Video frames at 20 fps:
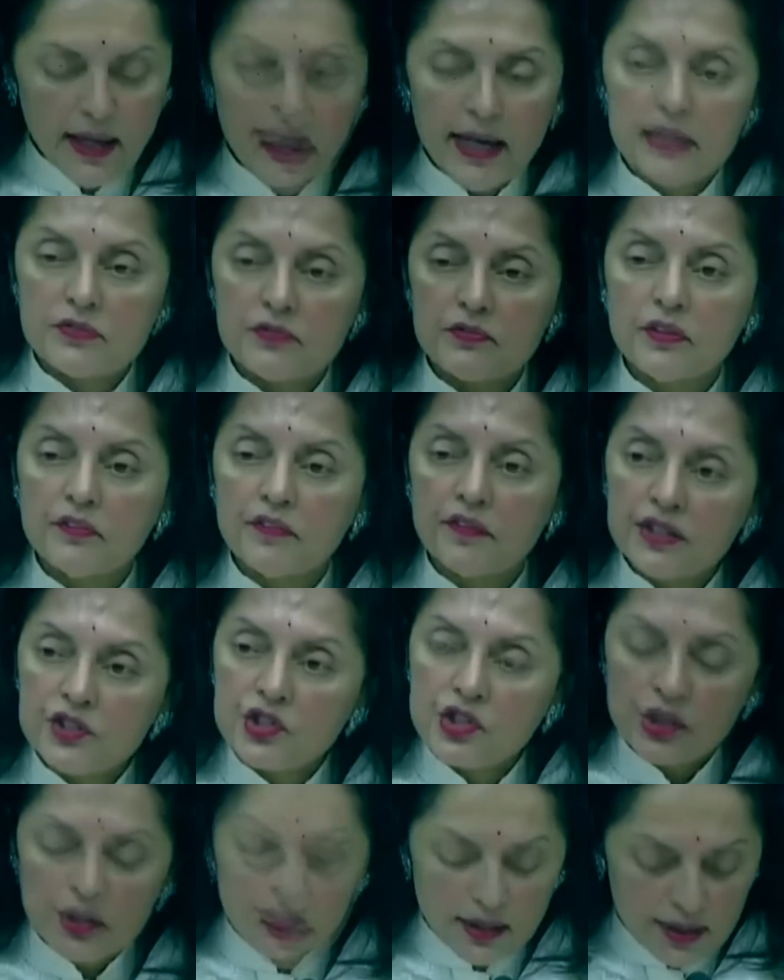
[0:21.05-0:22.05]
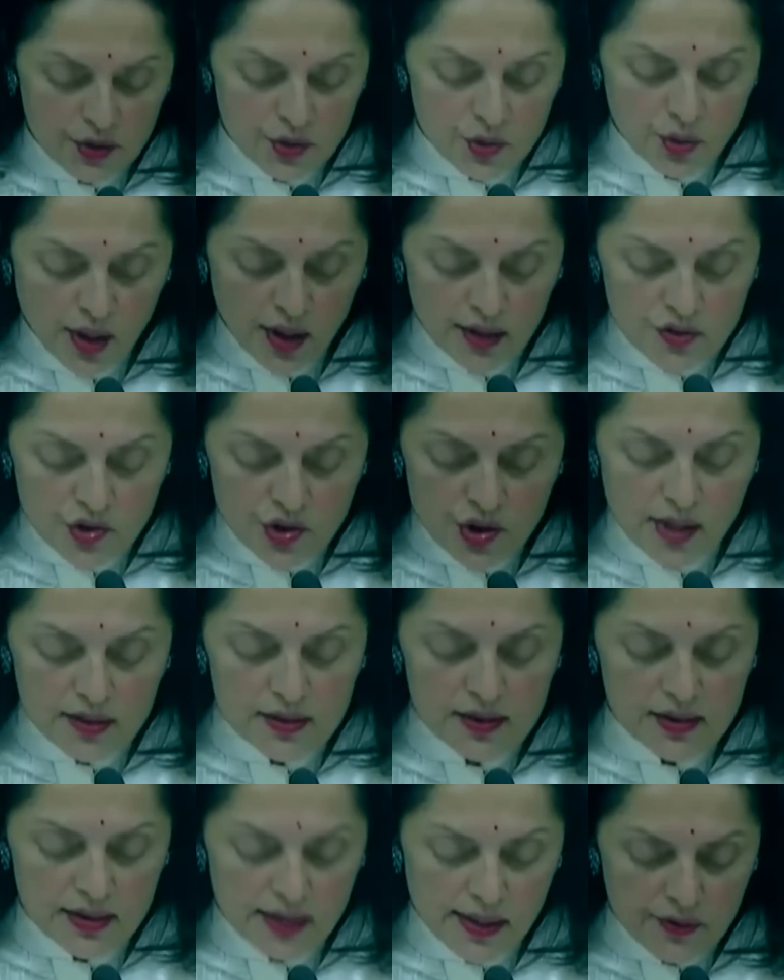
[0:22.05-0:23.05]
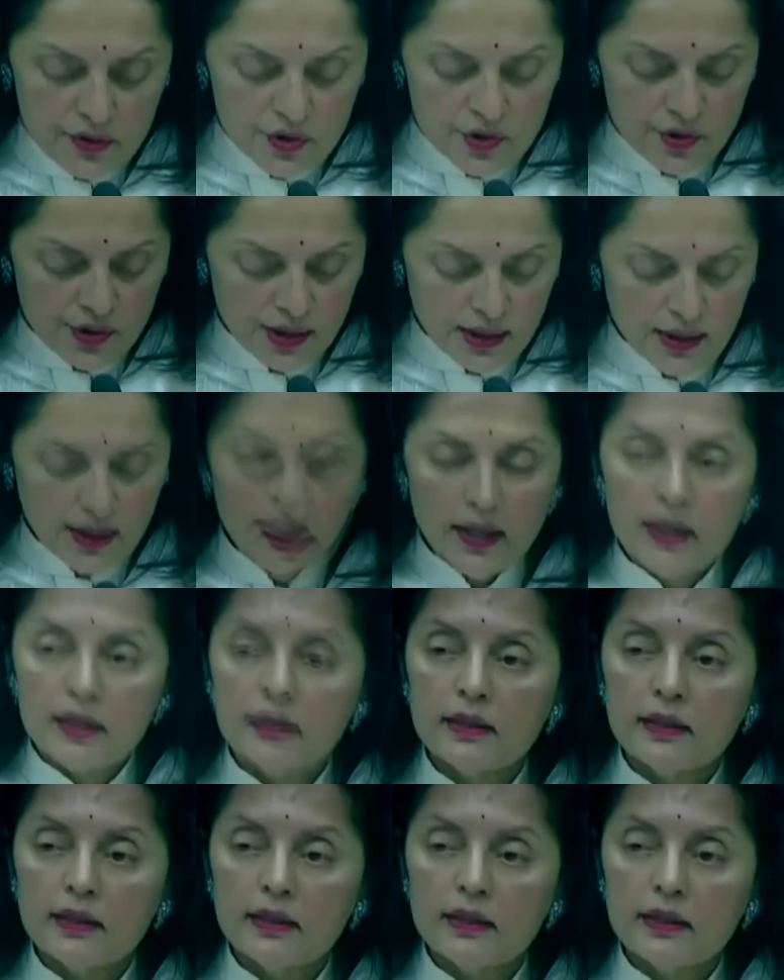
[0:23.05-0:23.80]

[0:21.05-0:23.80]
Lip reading: as we venture into uncharted territory